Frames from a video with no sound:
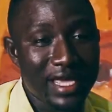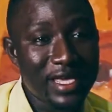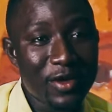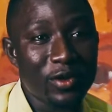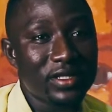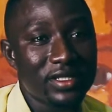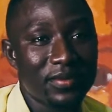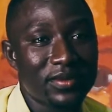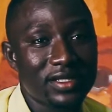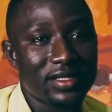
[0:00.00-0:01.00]
key
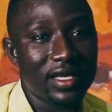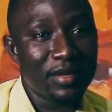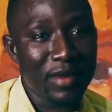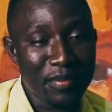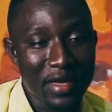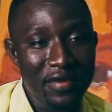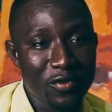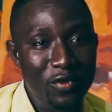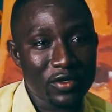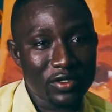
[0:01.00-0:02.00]
concept and my main
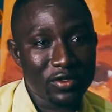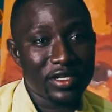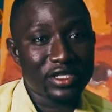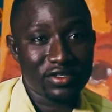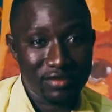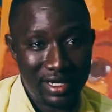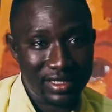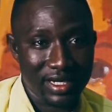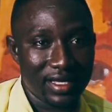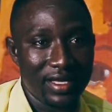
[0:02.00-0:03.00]
focus is on the
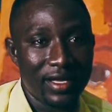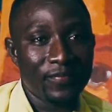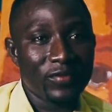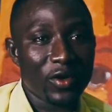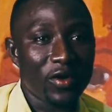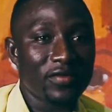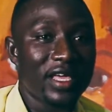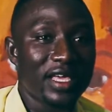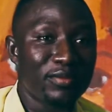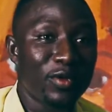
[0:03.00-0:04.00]
structure of
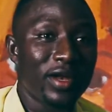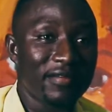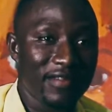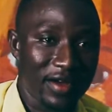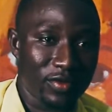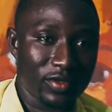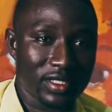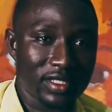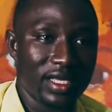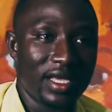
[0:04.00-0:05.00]
the Ebola
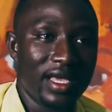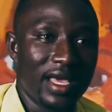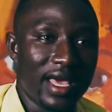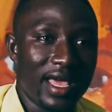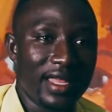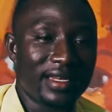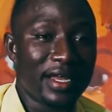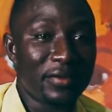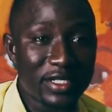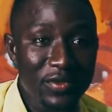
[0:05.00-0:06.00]
virus. And
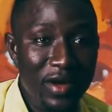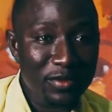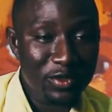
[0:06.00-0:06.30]
the reason why I'm